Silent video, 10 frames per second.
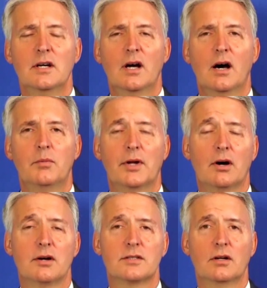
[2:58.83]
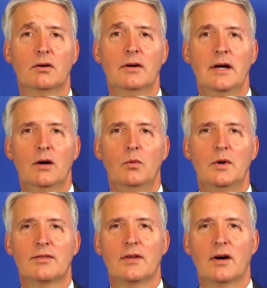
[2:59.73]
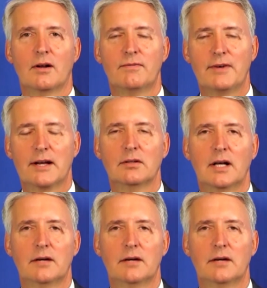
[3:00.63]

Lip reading: but also on a federal level,